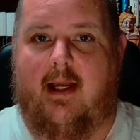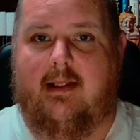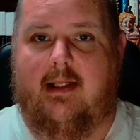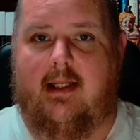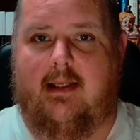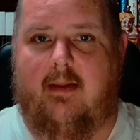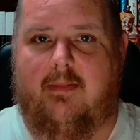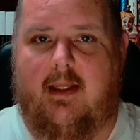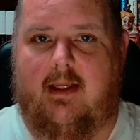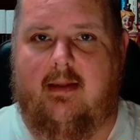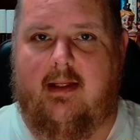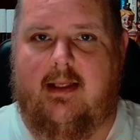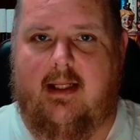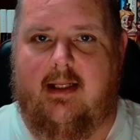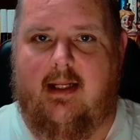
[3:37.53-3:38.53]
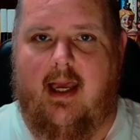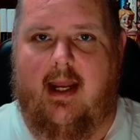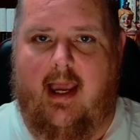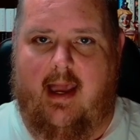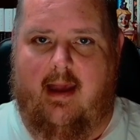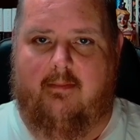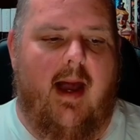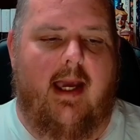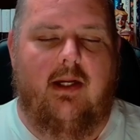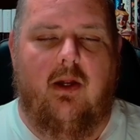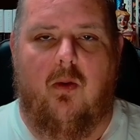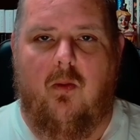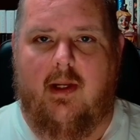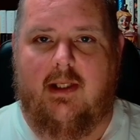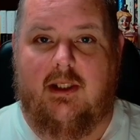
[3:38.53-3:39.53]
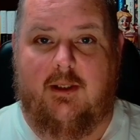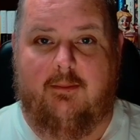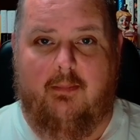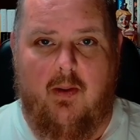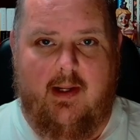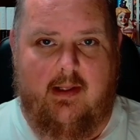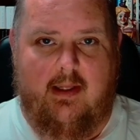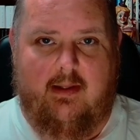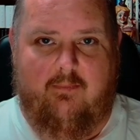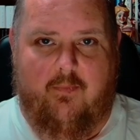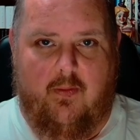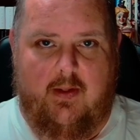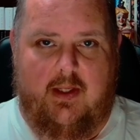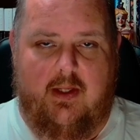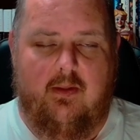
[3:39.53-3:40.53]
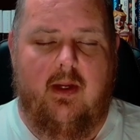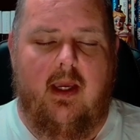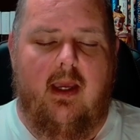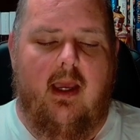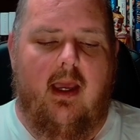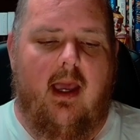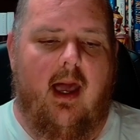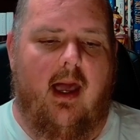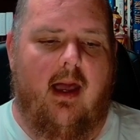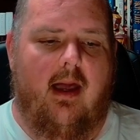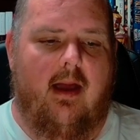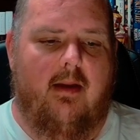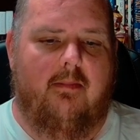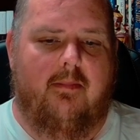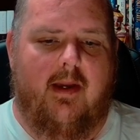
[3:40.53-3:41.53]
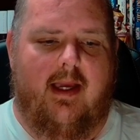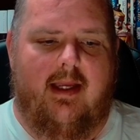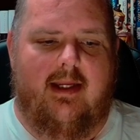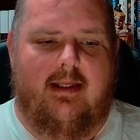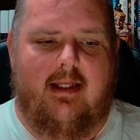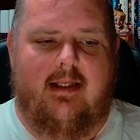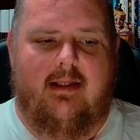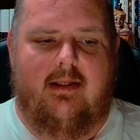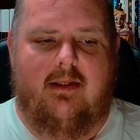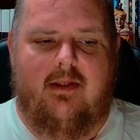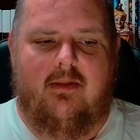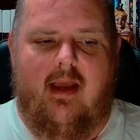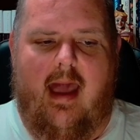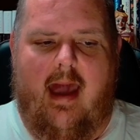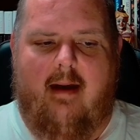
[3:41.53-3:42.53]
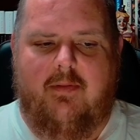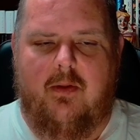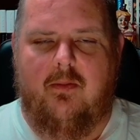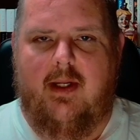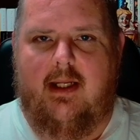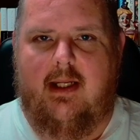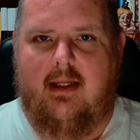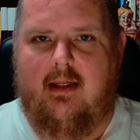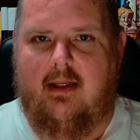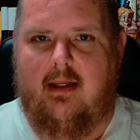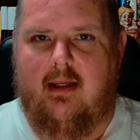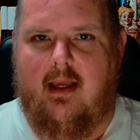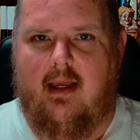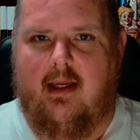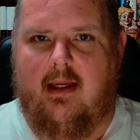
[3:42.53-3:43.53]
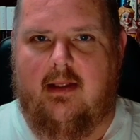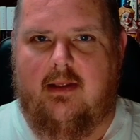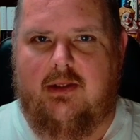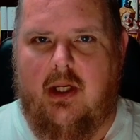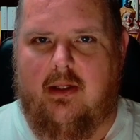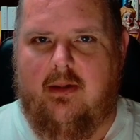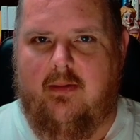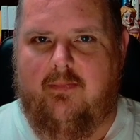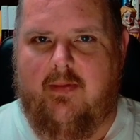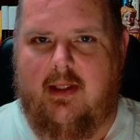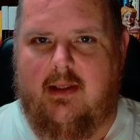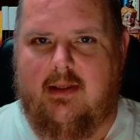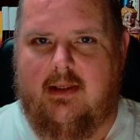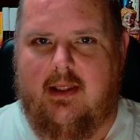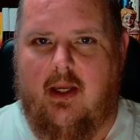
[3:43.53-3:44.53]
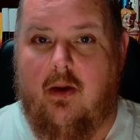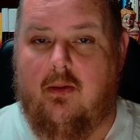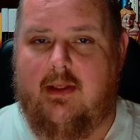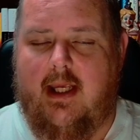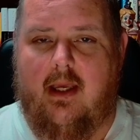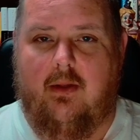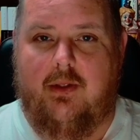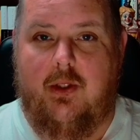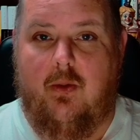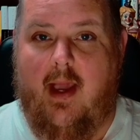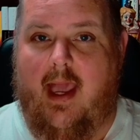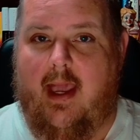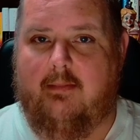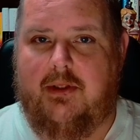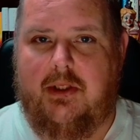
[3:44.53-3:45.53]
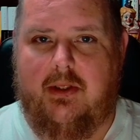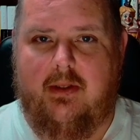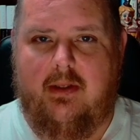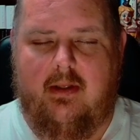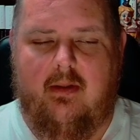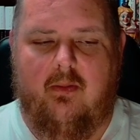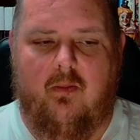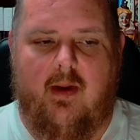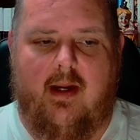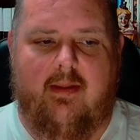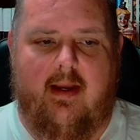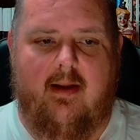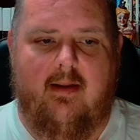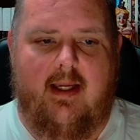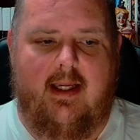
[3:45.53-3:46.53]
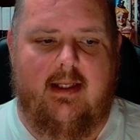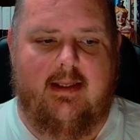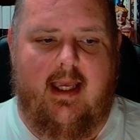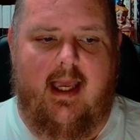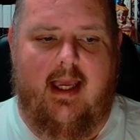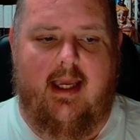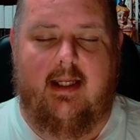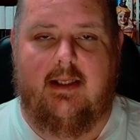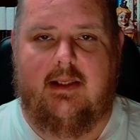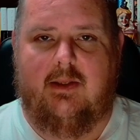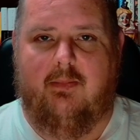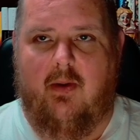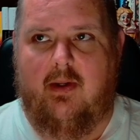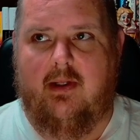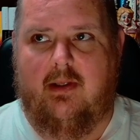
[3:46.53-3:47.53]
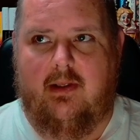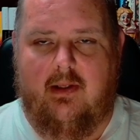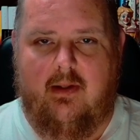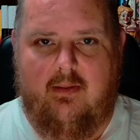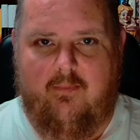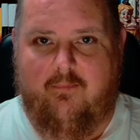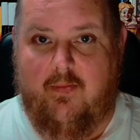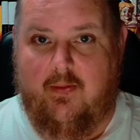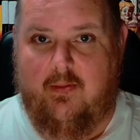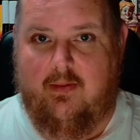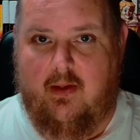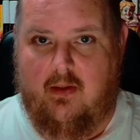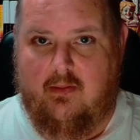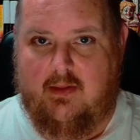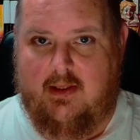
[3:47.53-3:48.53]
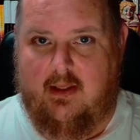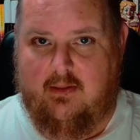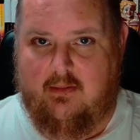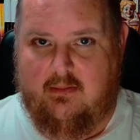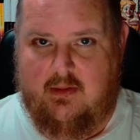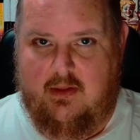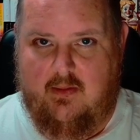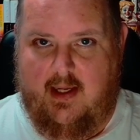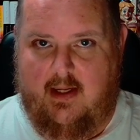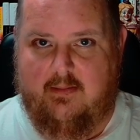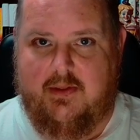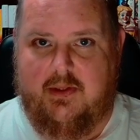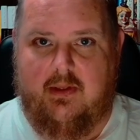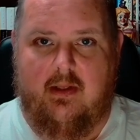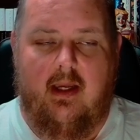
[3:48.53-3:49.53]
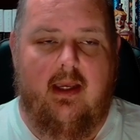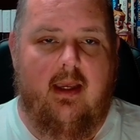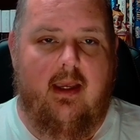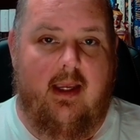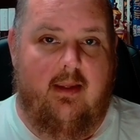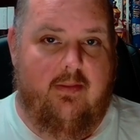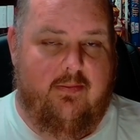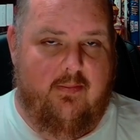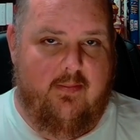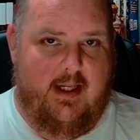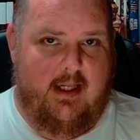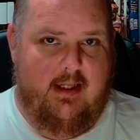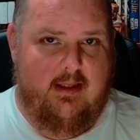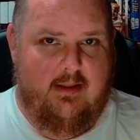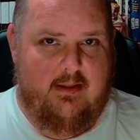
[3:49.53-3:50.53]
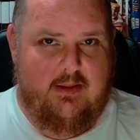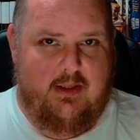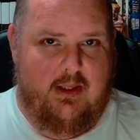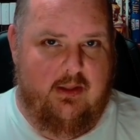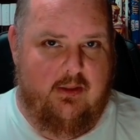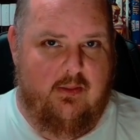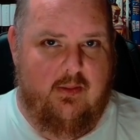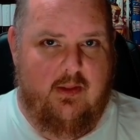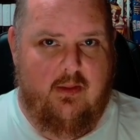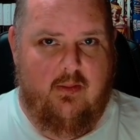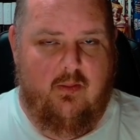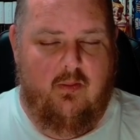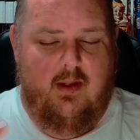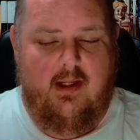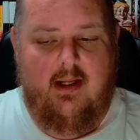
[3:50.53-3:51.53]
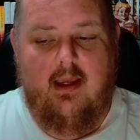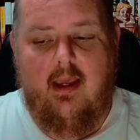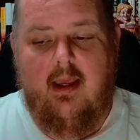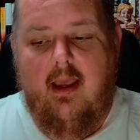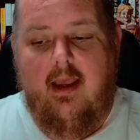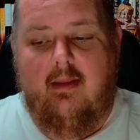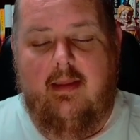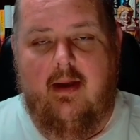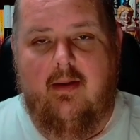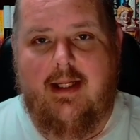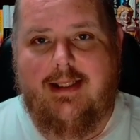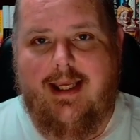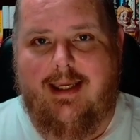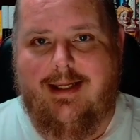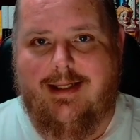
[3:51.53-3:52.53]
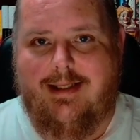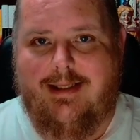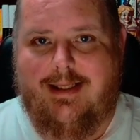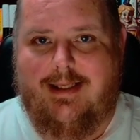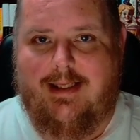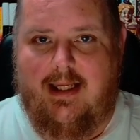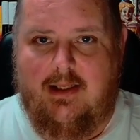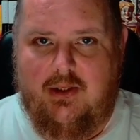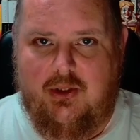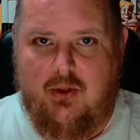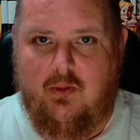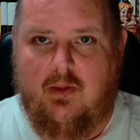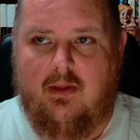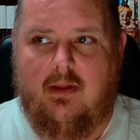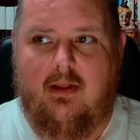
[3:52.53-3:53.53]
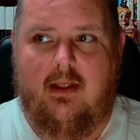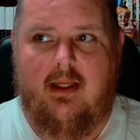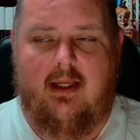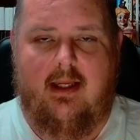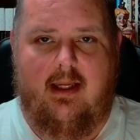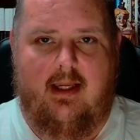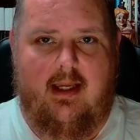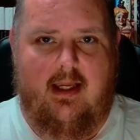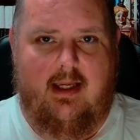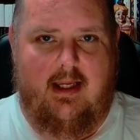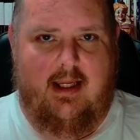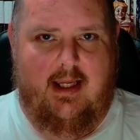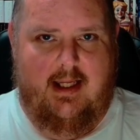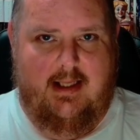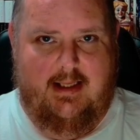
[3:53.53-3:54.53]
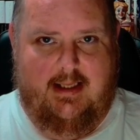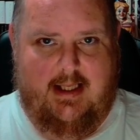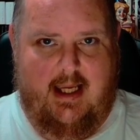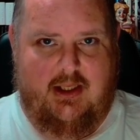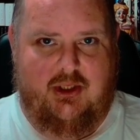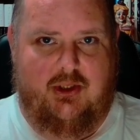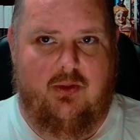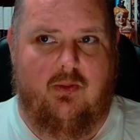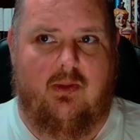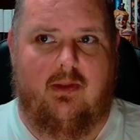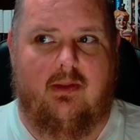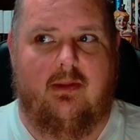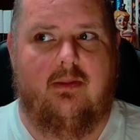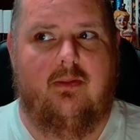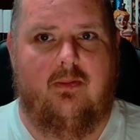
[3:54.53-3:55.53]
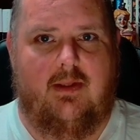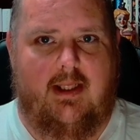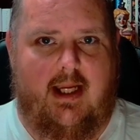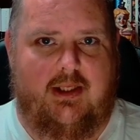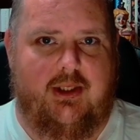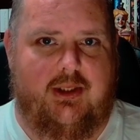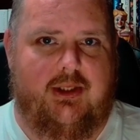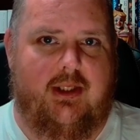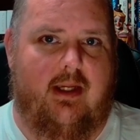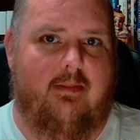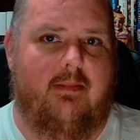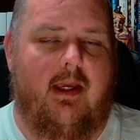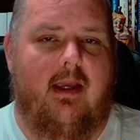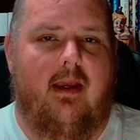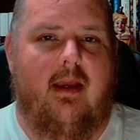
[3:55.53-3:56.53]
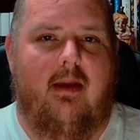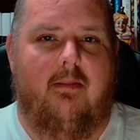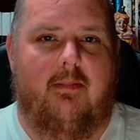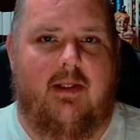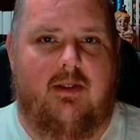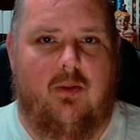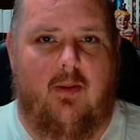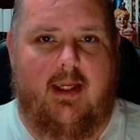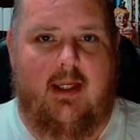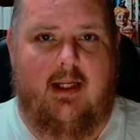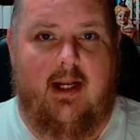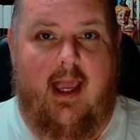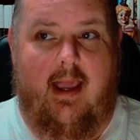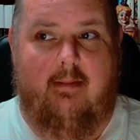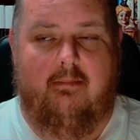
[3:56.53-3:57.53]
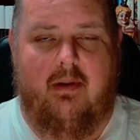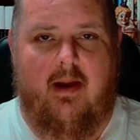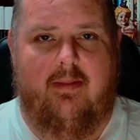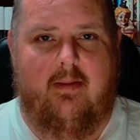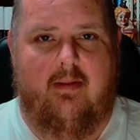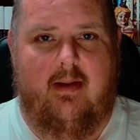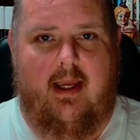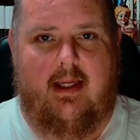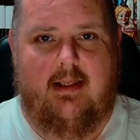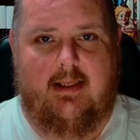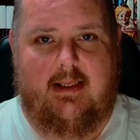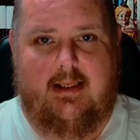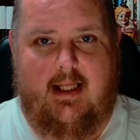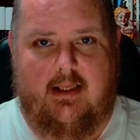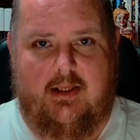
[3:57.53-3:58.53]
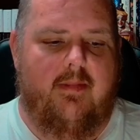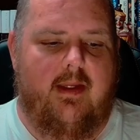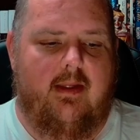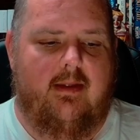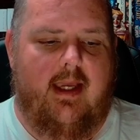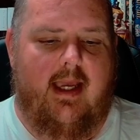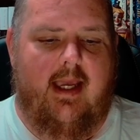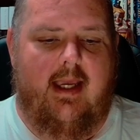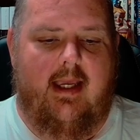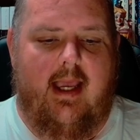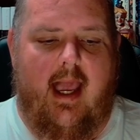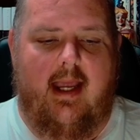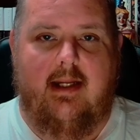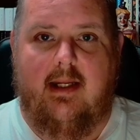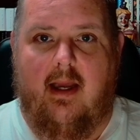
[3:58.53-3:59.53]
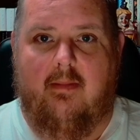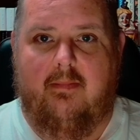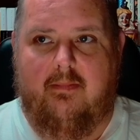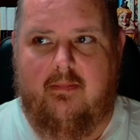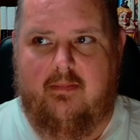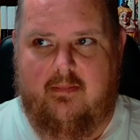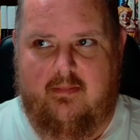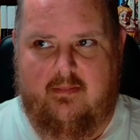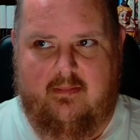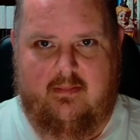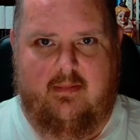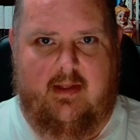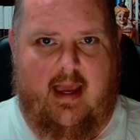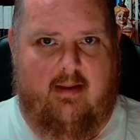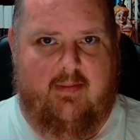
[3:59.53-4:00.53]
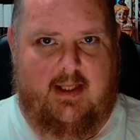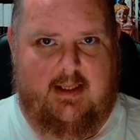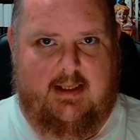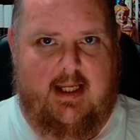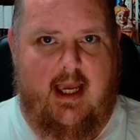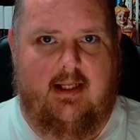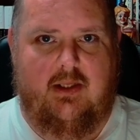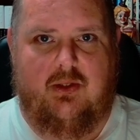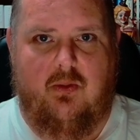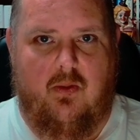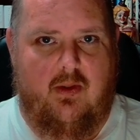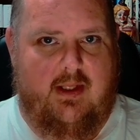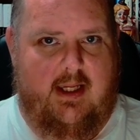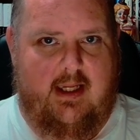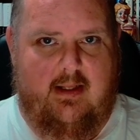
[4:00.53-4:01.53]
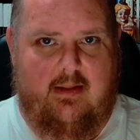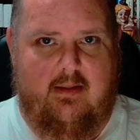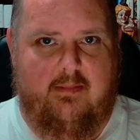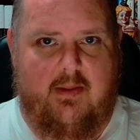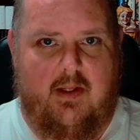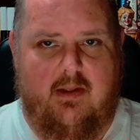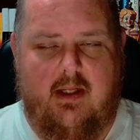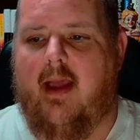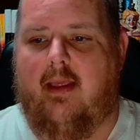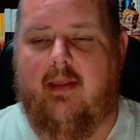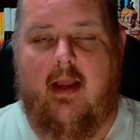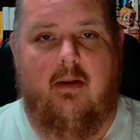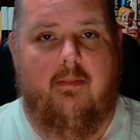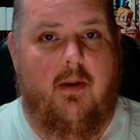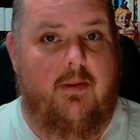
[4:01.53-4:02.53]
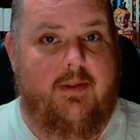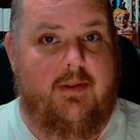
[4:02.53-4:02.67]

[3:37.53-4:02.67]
something that did not happen. I don't want to spoil it for you, but after reading John Irving's The Hotel New Hampshire, where there is a spoiler alert for The Hotel New Hampshire in 3, 2, 1, there is a consensual, incestual relationship between a brother and sister. They end up having sex toward the end of the book, and they are both